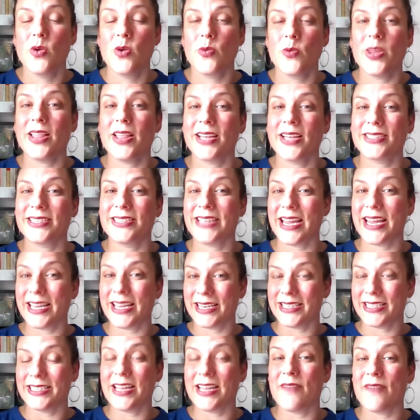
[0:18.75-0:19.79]
We like to take
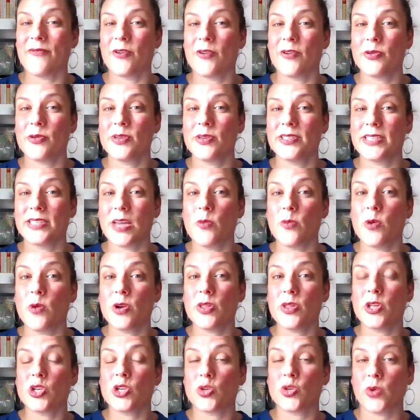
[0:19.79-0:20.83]
it a step further and say, what
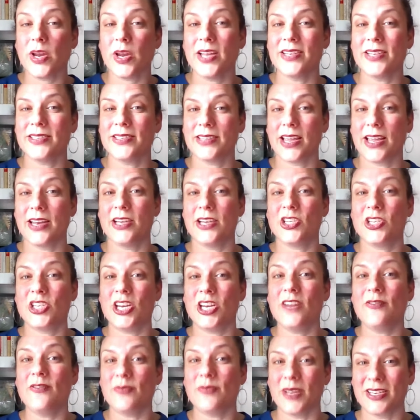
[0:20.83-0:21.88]
are the trends and
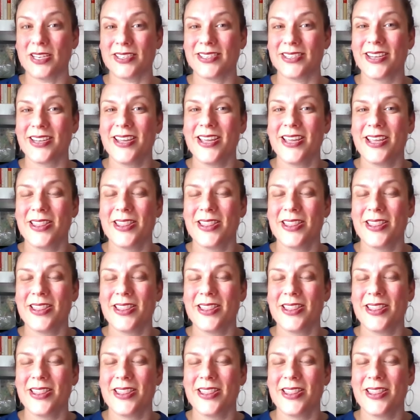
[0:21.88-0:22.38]
achievements